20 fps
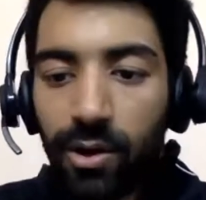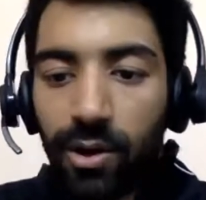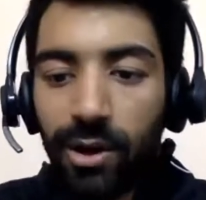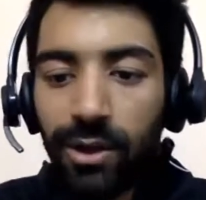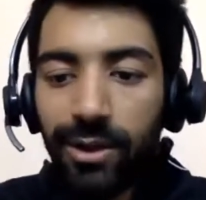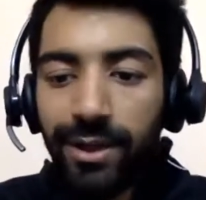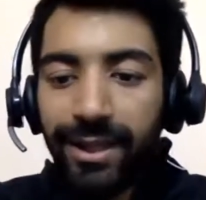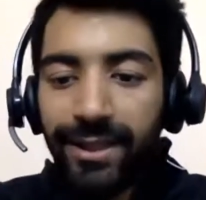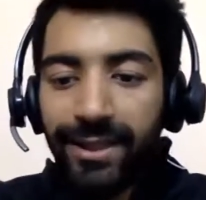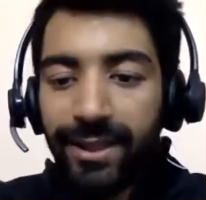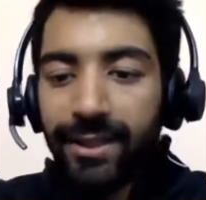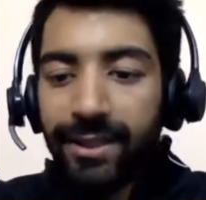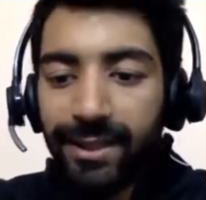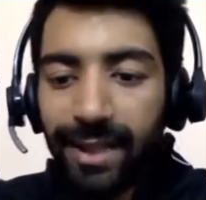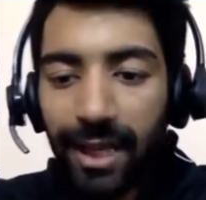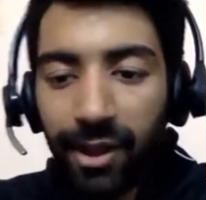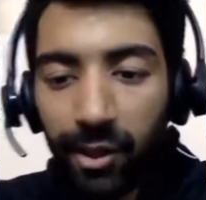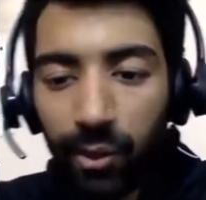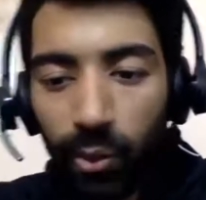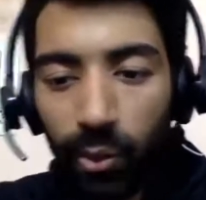All right then.
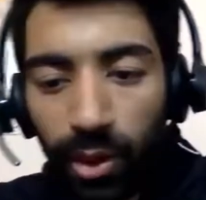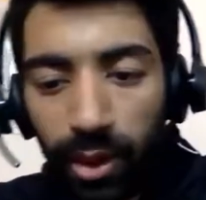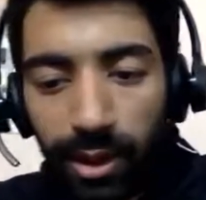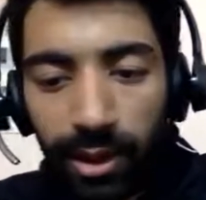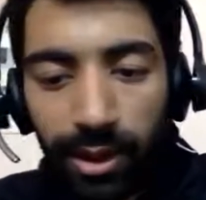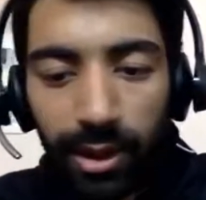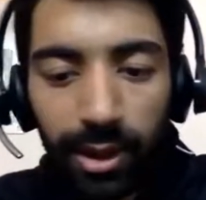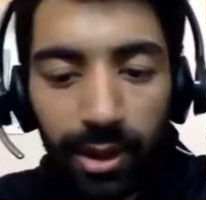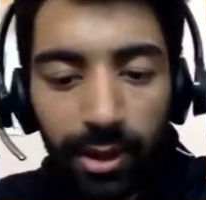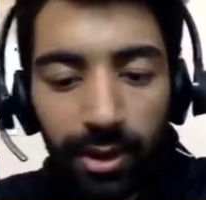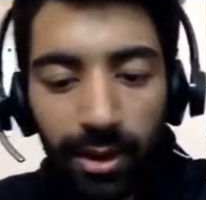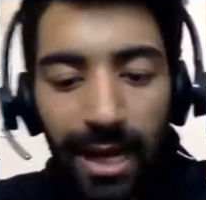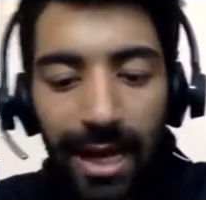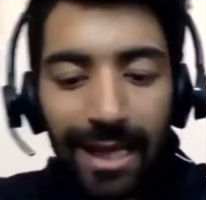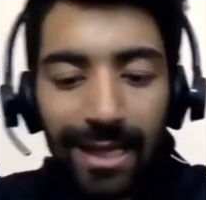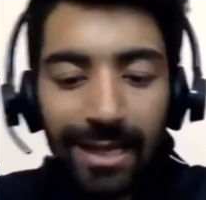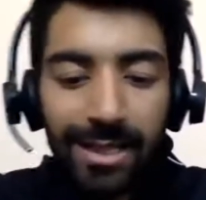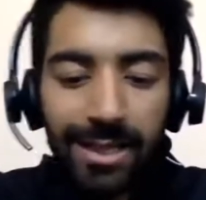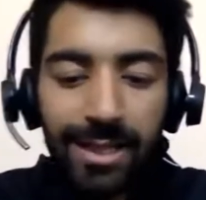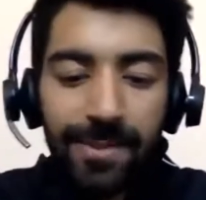Thank you all.
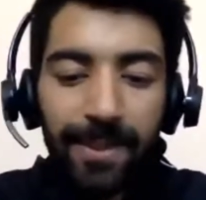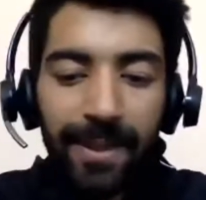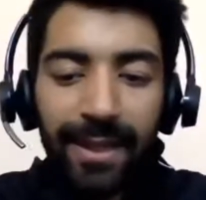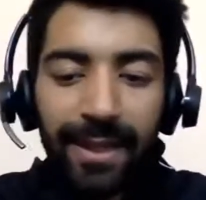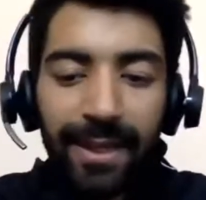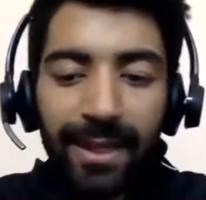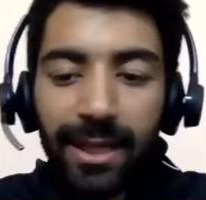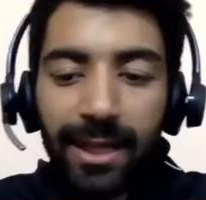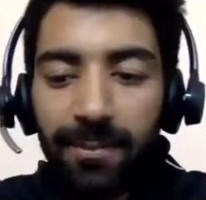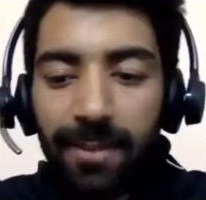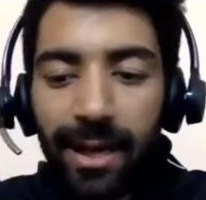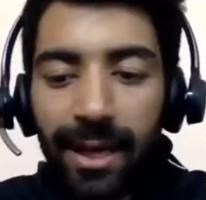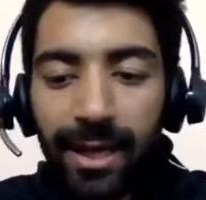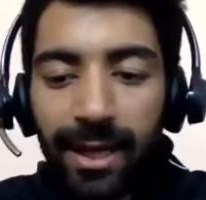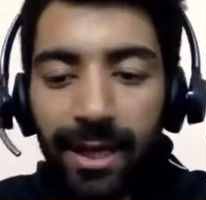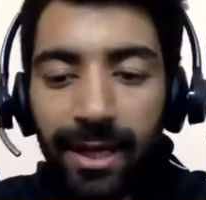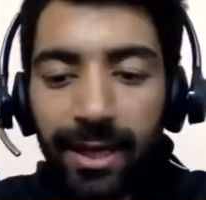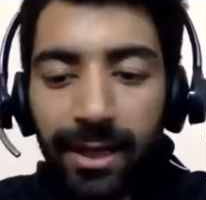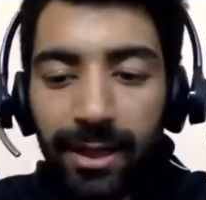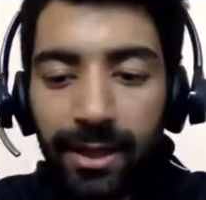I'll just ping in
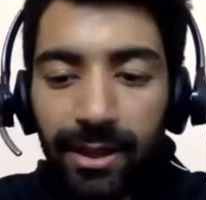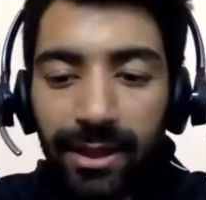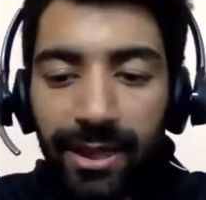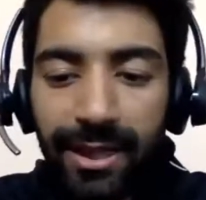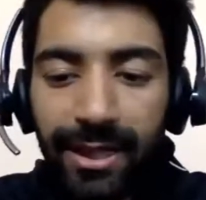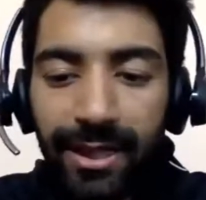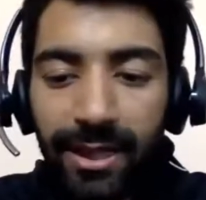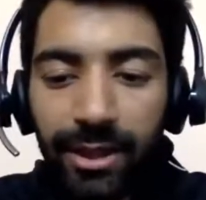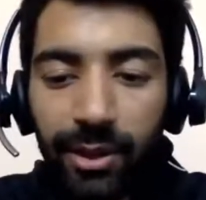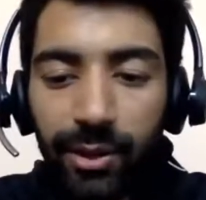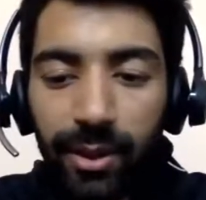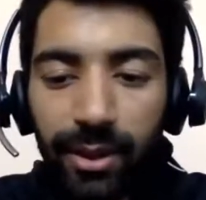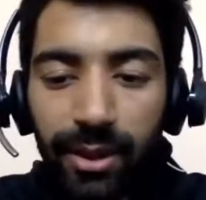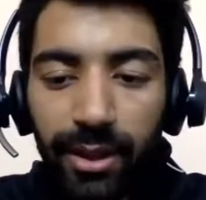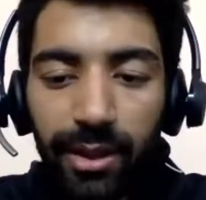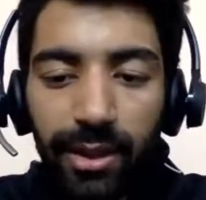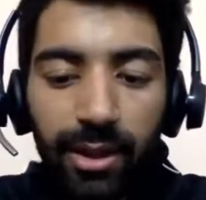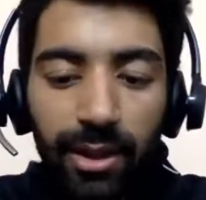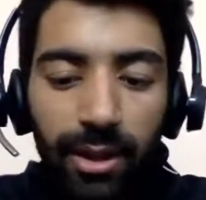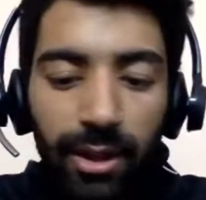my LinkedIn
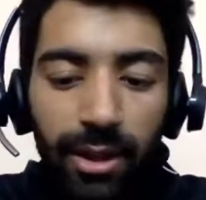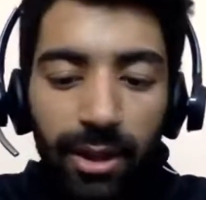URL.